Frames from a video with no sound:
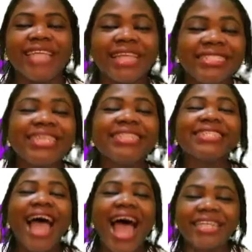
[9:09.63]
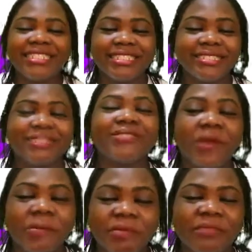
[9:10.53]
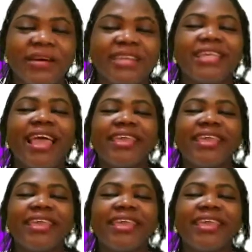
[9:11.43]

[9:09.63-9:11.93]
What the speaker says: That is, add the two top numbers.